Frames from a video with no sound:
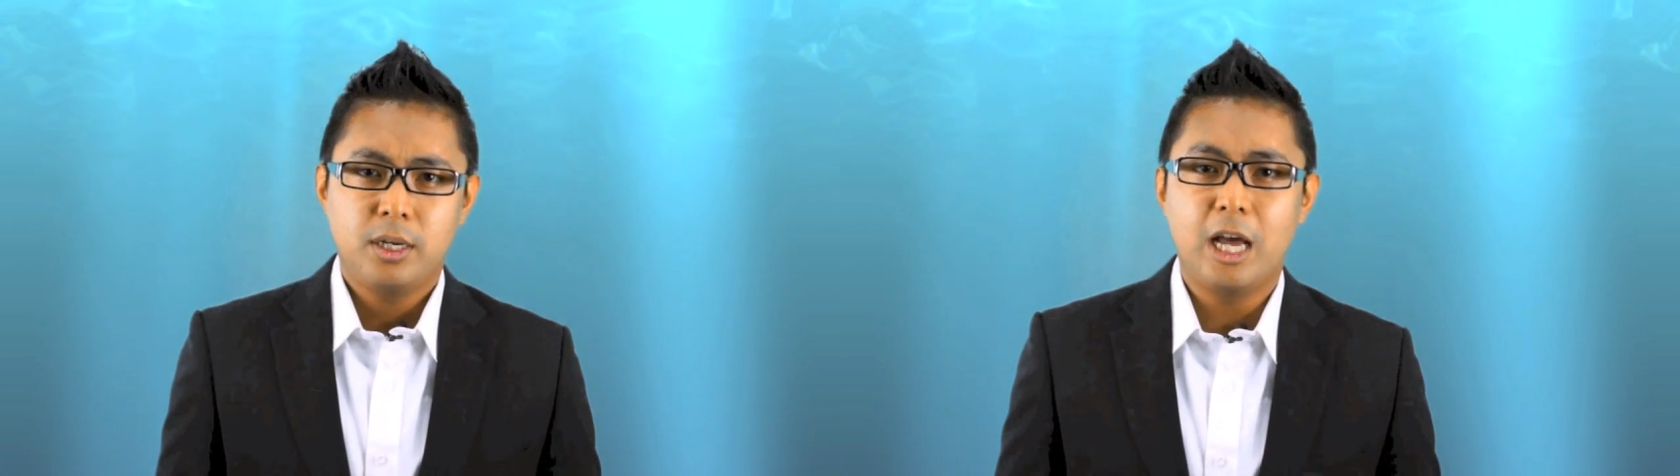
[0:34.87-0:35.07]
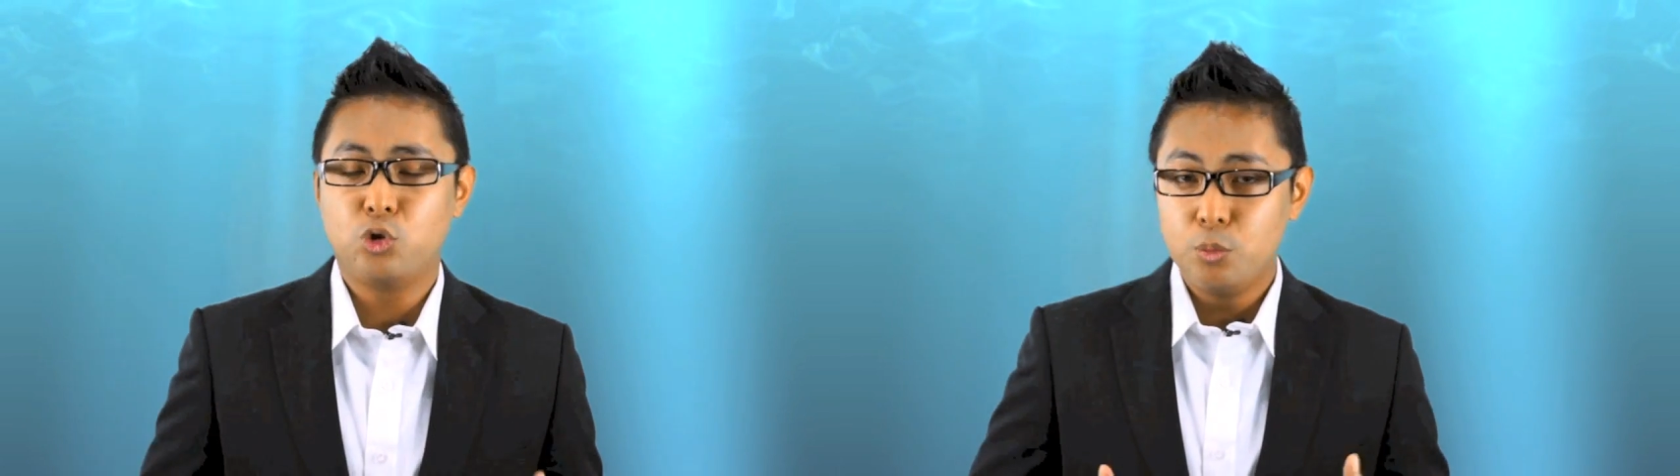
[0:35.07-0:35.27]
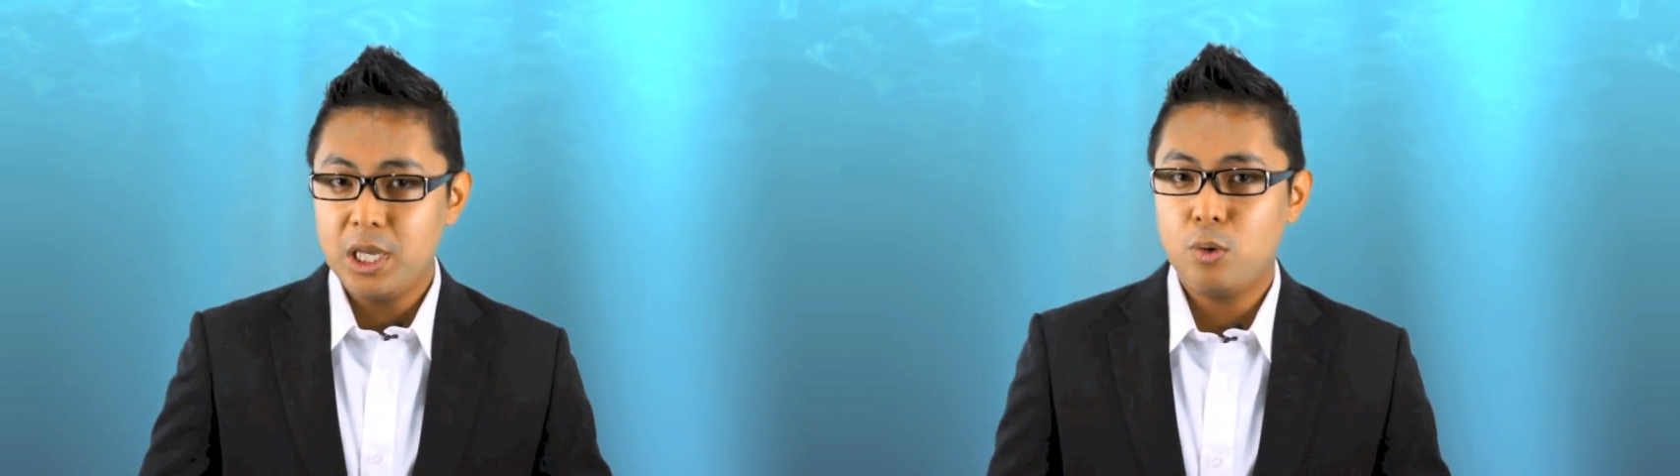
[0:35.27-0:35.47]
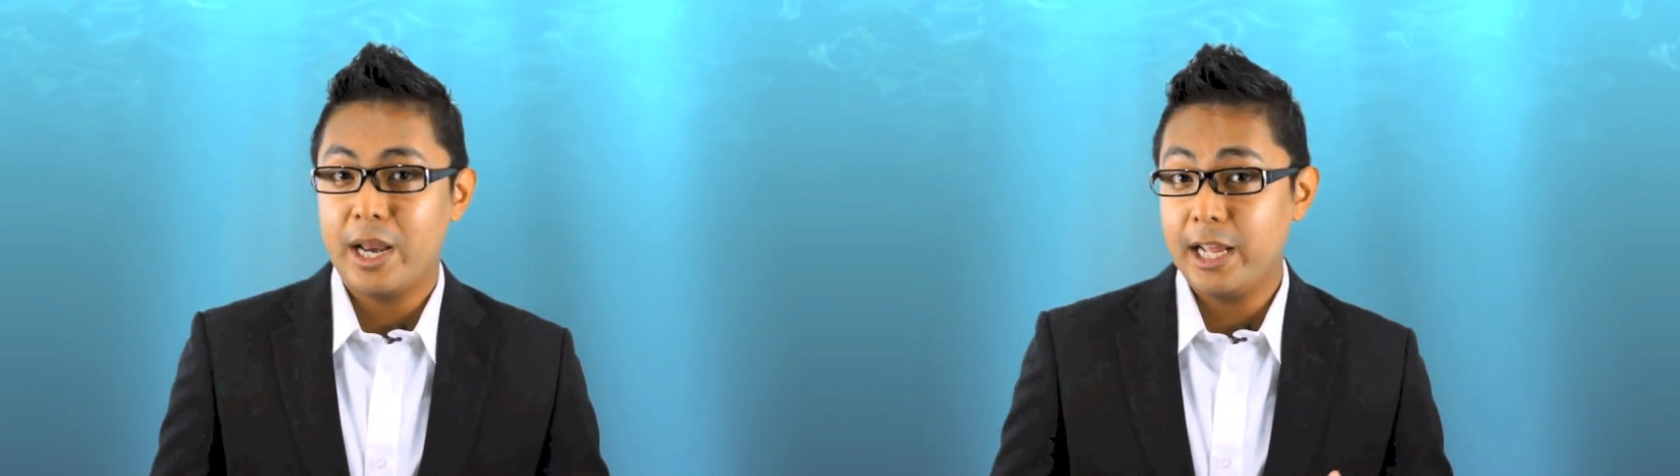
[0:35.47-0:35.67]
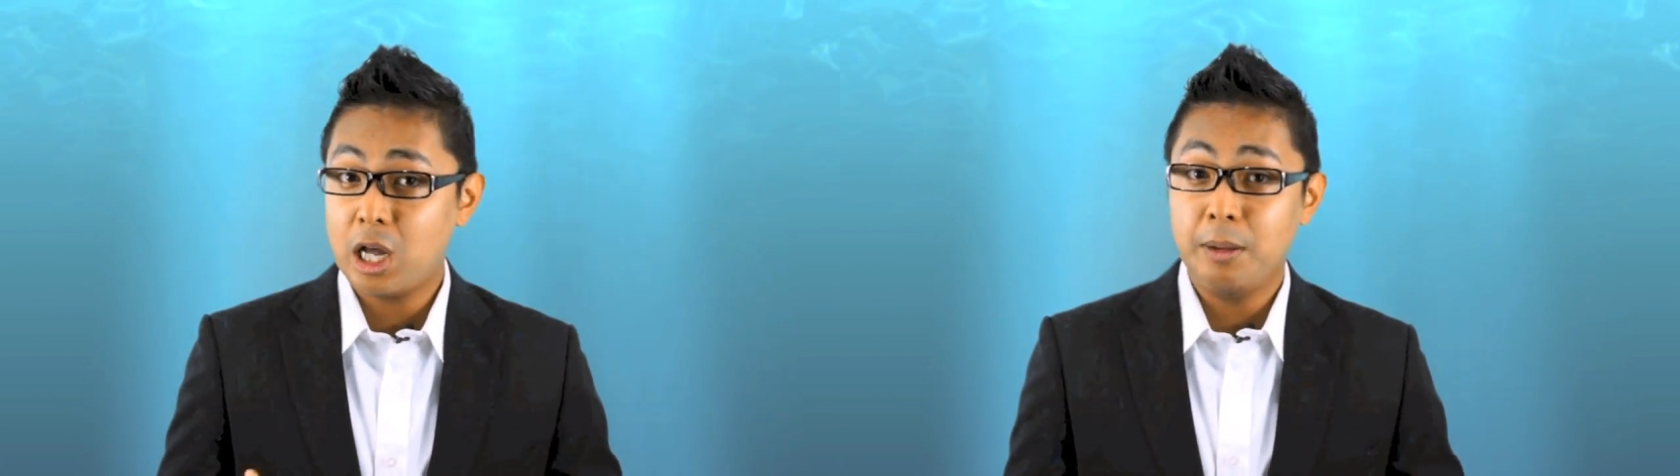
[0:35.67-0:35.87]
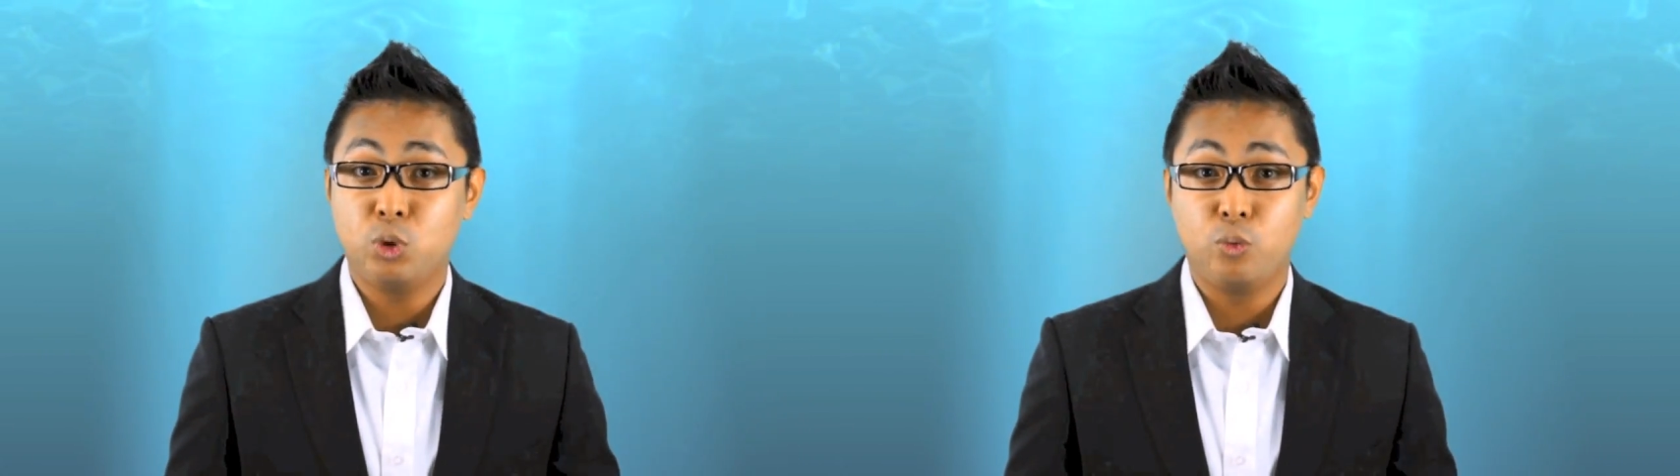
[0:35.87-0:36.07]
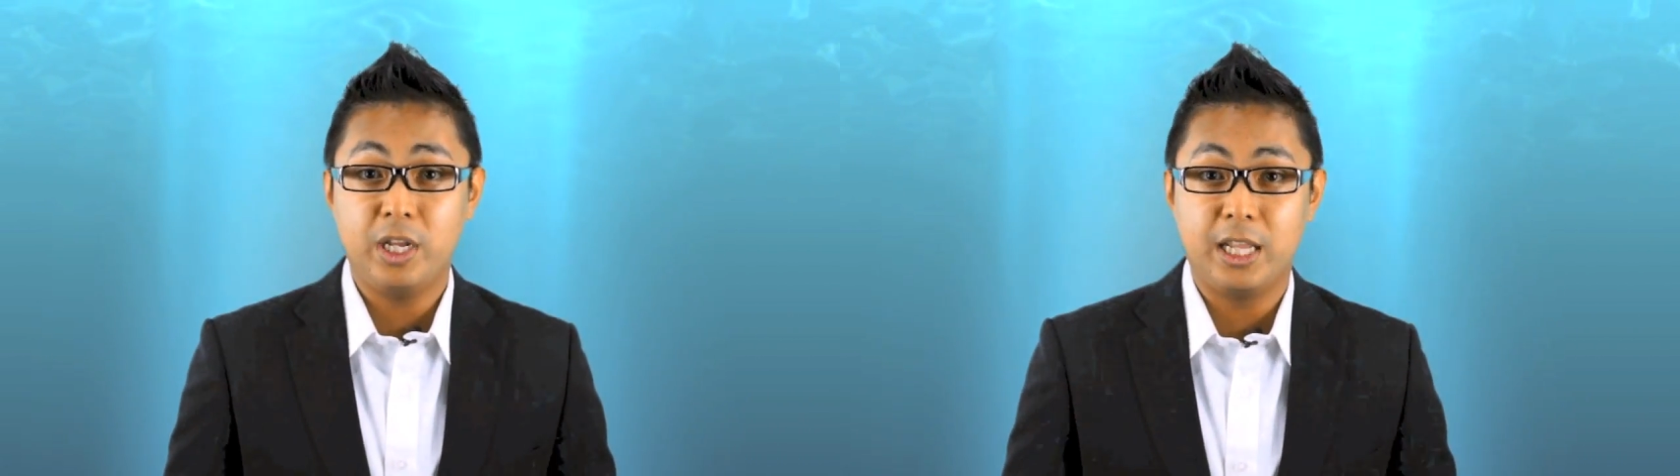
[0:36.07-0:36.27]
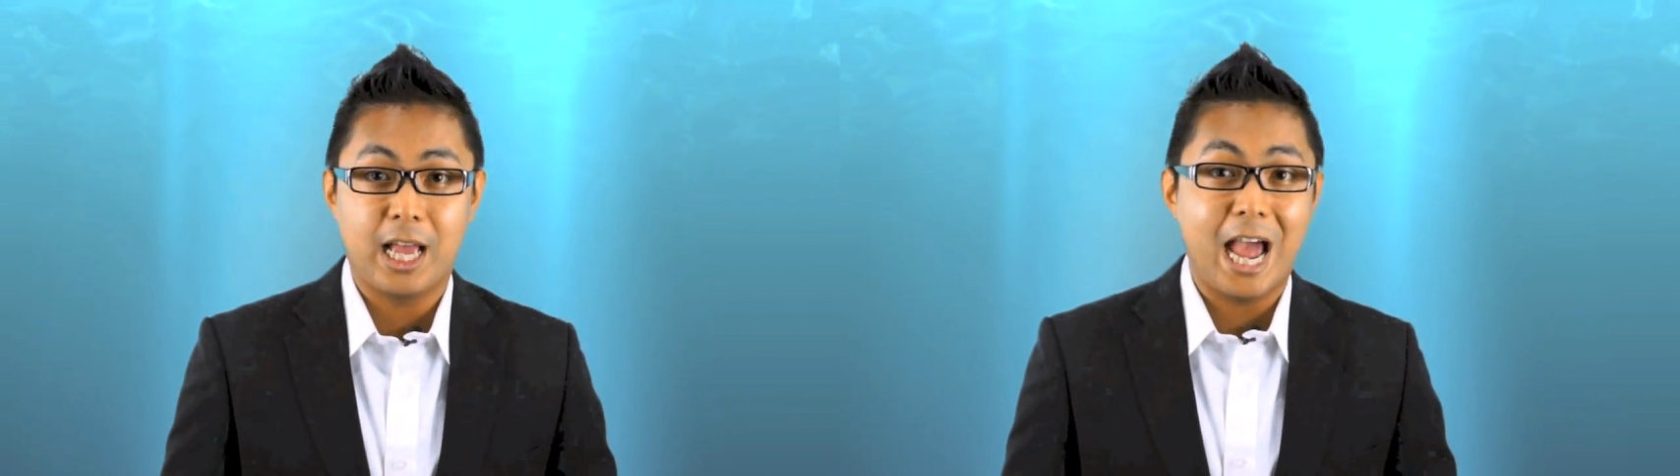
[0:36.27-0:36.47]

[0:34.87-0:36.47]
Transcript: Now, to me, when I come to reading,